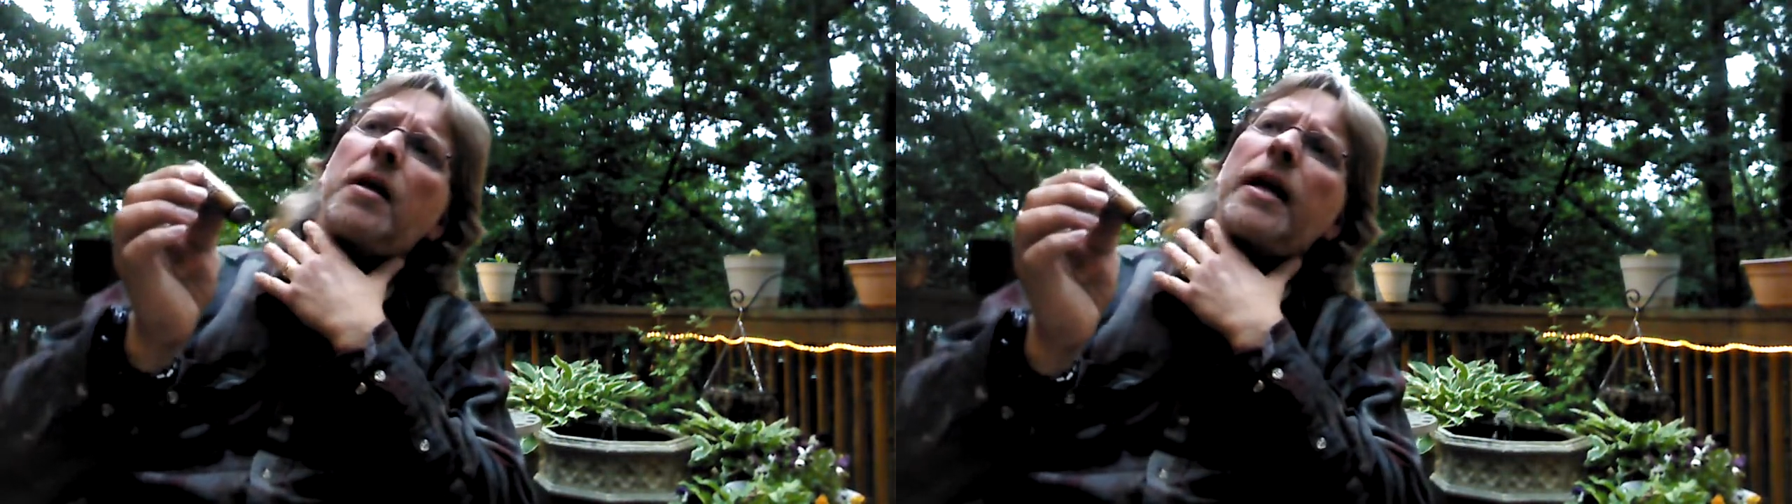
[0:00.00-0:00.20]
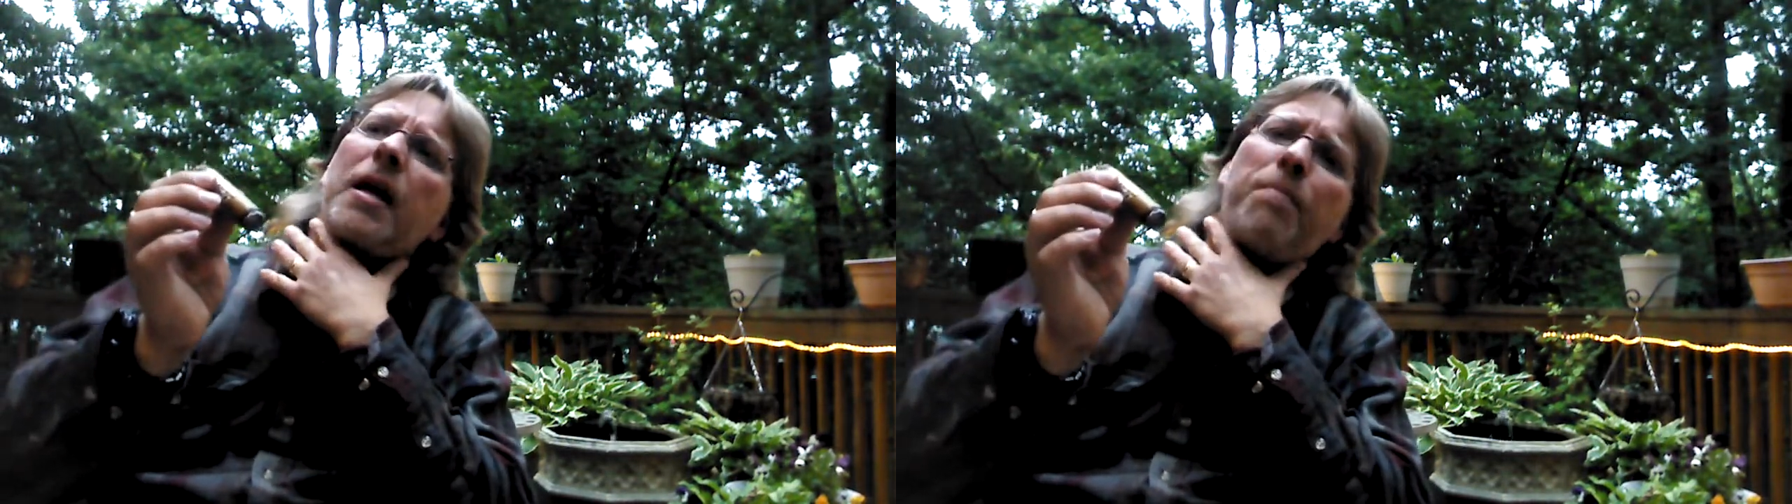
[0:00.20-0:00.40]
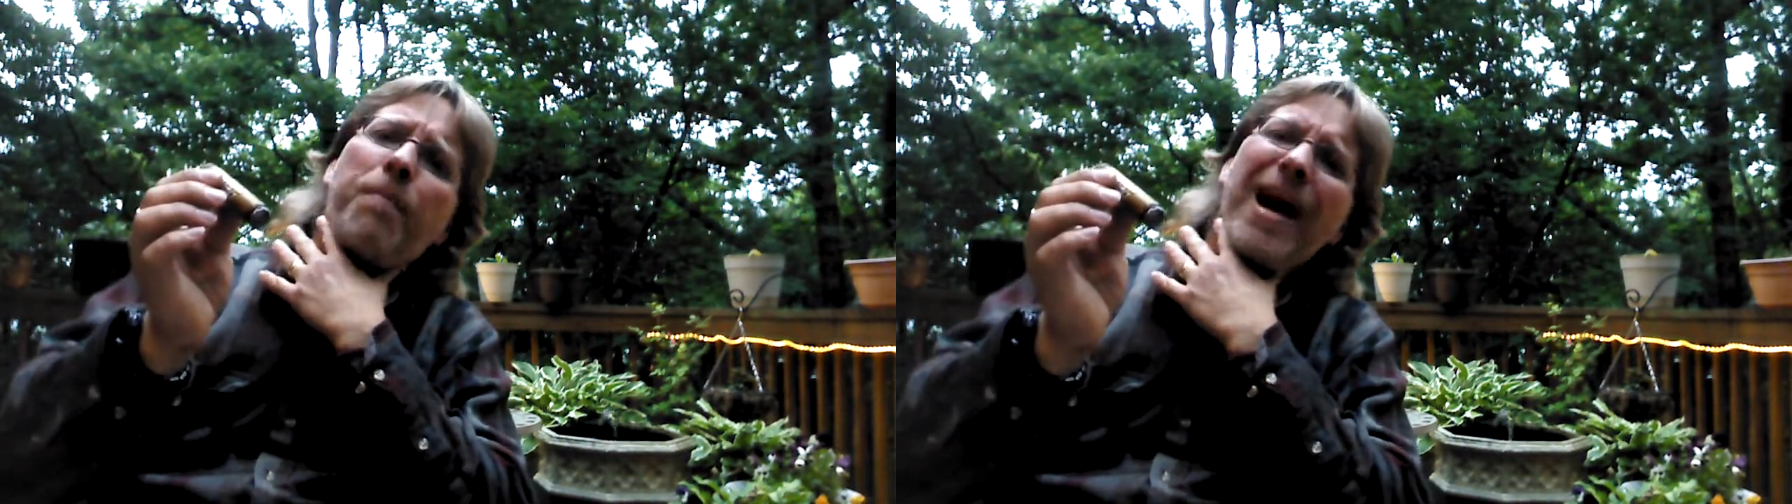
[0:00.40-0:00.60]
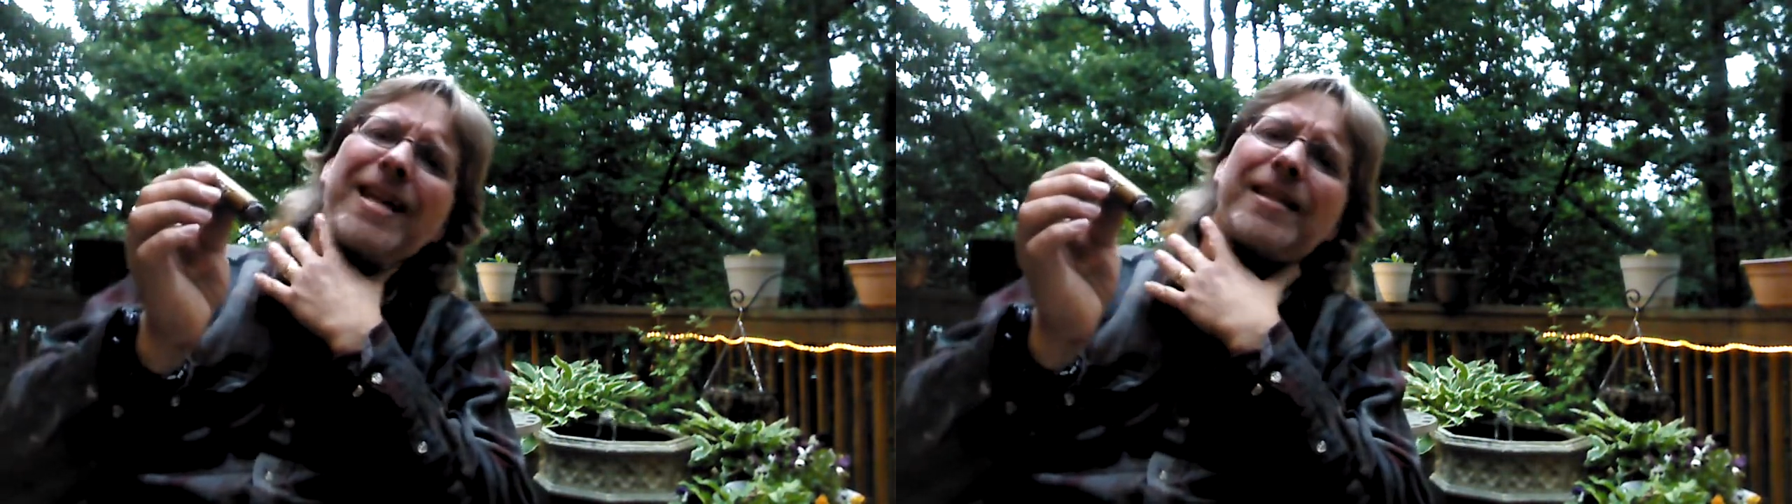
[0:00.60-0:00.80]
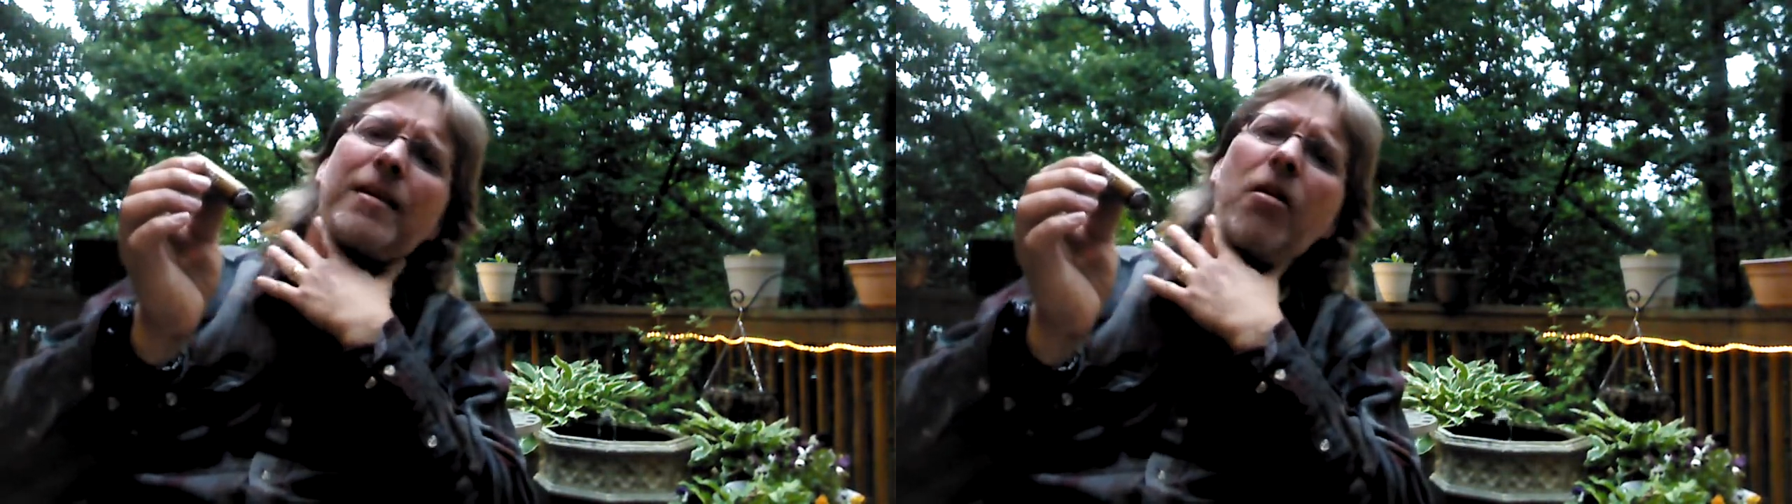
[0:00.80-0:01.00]
like a
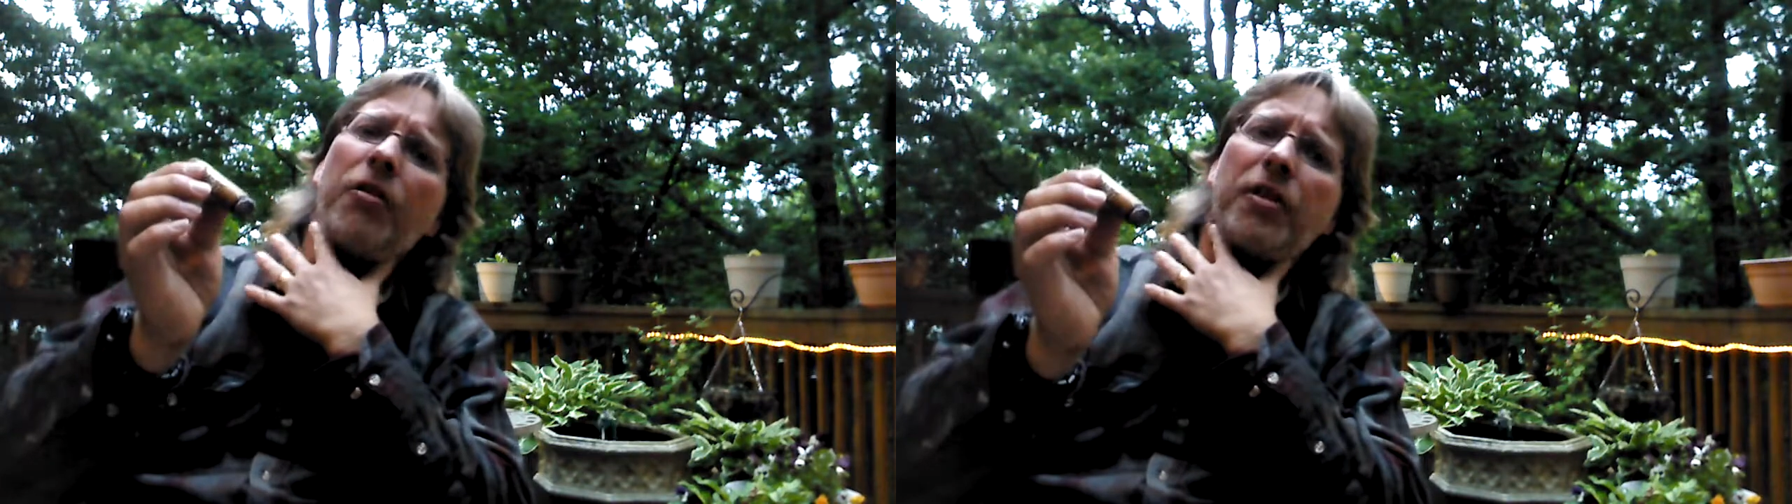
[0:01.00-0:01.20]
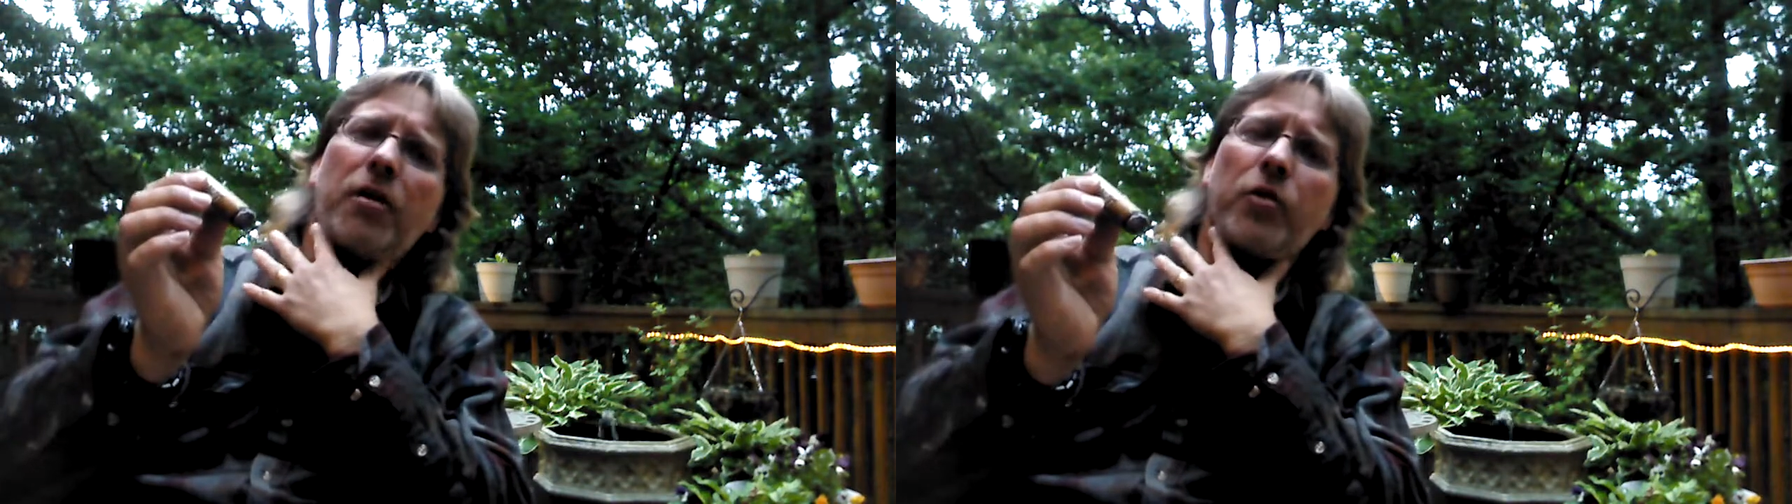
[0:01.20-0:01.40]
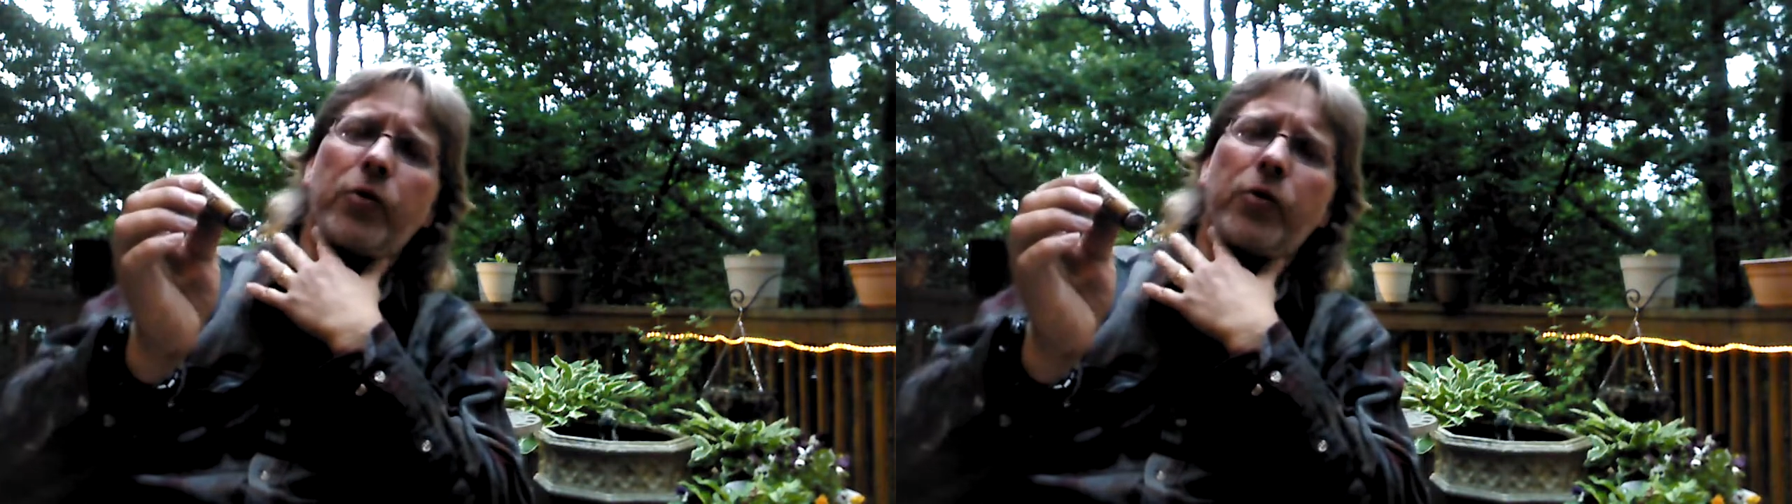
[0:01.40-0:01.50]
bite on